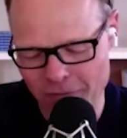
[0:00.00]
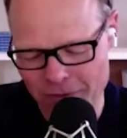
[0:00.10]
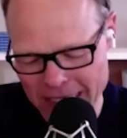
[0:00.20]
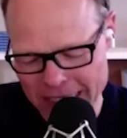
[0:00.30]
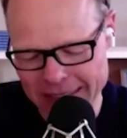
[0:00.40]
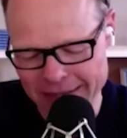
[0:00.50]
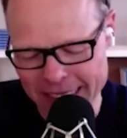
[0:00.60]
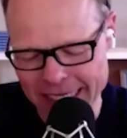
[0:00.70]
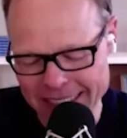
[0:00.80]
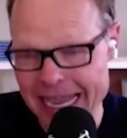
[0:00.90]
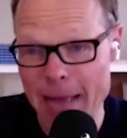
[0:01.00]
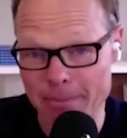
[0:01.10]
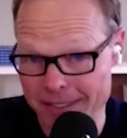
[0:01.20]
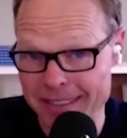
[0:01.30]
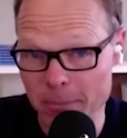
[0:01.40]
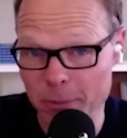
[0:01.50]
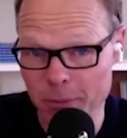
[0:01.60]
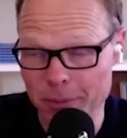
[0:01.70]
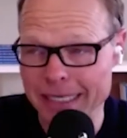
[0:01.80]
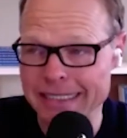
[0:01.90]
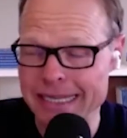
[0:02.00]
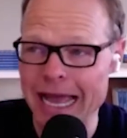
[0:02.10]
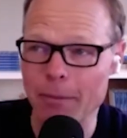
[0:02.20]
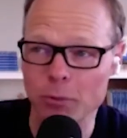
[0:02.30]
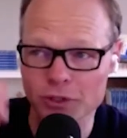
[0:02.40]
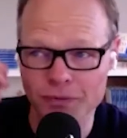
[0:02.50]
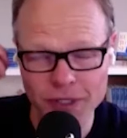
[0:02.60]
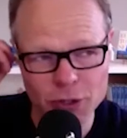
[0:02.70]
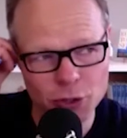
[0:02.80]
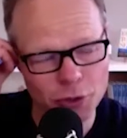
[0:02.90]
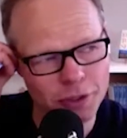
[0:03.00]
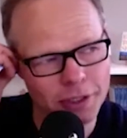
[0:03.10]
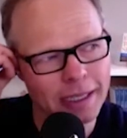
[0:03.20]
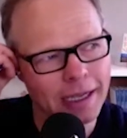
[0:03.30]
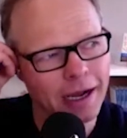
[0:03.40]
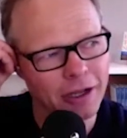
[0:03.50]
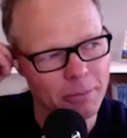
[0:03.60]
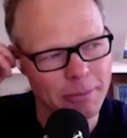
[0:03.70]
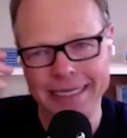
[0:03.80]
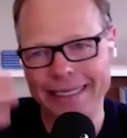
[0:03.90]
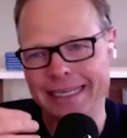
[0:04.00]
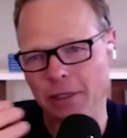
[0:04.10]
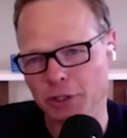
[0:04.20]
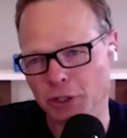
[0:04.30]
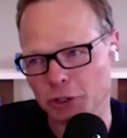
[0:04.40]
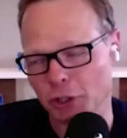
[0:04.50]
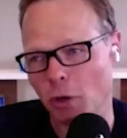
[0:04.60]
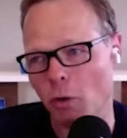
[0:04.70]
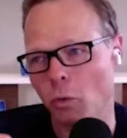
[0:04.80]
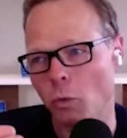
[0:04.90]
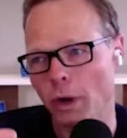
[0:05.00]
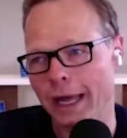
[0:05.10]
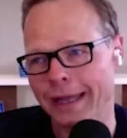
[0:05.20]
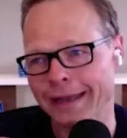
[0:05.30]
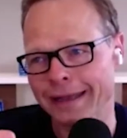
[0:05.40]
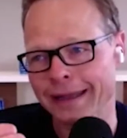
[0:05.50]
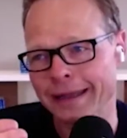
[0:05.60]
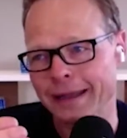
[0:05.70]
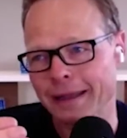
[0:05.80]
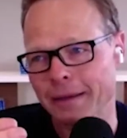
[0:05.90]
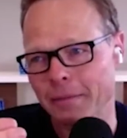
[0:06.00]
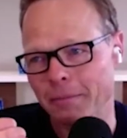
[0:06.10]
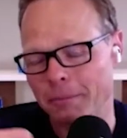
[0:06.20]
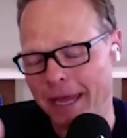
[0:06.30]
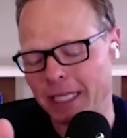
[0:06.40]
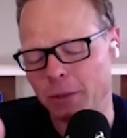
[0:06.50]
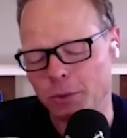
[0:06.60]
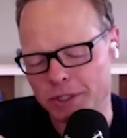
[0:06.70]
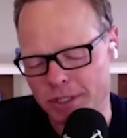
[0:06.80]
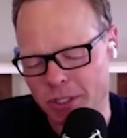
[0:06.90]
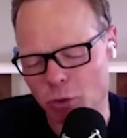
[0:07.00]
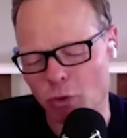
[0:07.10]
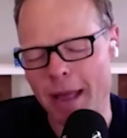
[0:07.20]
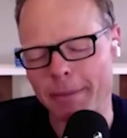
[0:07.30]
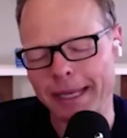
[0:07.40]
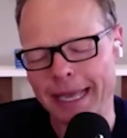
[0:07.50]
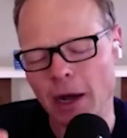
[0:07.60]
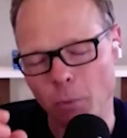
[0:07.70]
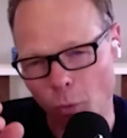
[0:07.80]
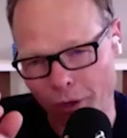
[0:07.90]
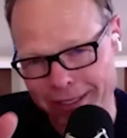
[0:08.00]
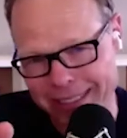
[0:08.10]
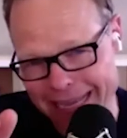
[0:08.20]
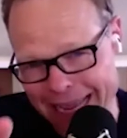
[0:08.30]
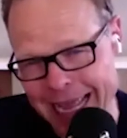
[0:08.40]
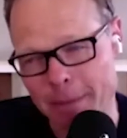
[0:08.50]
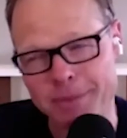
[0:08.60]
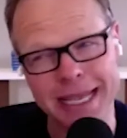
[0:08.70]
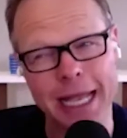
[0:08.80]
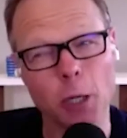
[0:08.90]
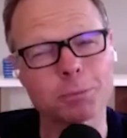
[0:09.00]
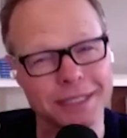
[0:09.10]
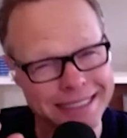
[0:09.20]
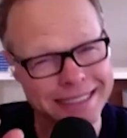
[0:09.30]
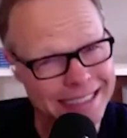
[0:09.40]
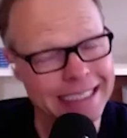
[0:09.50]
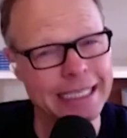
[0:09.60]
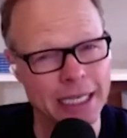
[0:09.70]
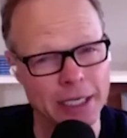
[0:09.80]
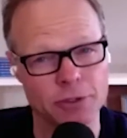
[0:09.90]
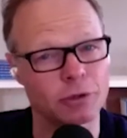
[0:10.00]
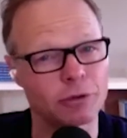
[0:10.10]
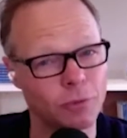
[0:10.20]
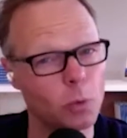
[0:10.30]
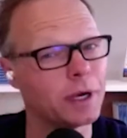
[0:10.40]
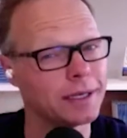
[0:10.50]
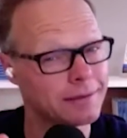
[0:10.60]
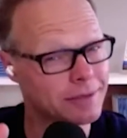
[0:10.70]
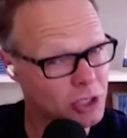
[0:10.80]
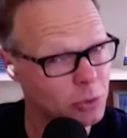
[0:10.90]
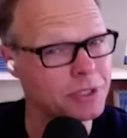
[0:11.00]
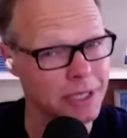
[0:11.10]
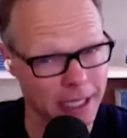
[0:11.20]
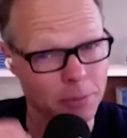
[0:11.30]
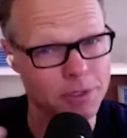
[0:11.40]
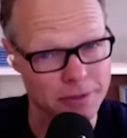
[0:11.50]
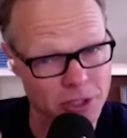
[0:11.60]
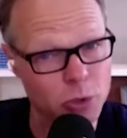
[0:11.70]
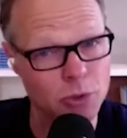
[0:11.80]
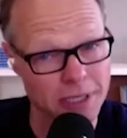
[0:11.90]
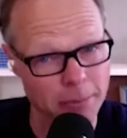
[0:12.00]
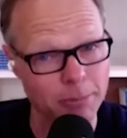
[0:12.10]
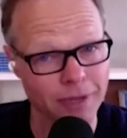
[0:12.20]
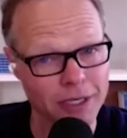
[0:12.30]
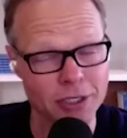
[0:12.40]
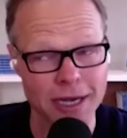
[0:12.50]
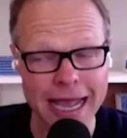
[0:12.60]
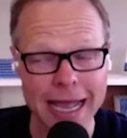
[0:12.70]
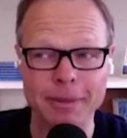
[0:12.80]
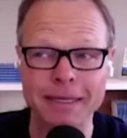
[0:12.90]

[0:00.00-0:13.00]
his apps, a template-based app, was featured on the Megyn Kelly show when Megyn was describing how one of these apps helped a teenager avoid suicide. It was a suicide prevention app.